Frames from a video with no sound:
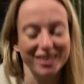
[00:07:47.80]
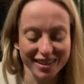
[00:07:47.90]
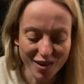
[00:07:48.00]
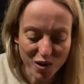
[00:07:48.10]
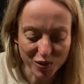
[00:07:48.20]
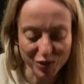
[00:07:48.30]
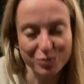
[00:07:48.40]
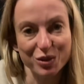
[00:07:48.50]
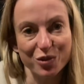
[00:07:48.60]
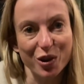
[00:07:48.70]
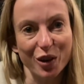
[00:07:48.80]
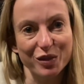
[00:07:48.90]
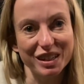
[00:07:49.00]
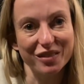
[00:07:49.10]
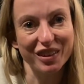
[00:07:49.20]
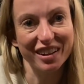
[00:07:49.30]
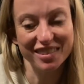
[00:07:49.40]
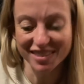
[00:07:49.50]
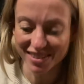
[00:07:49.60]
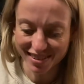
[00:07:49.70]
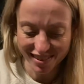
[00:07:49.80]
like our Christmas craft evenings.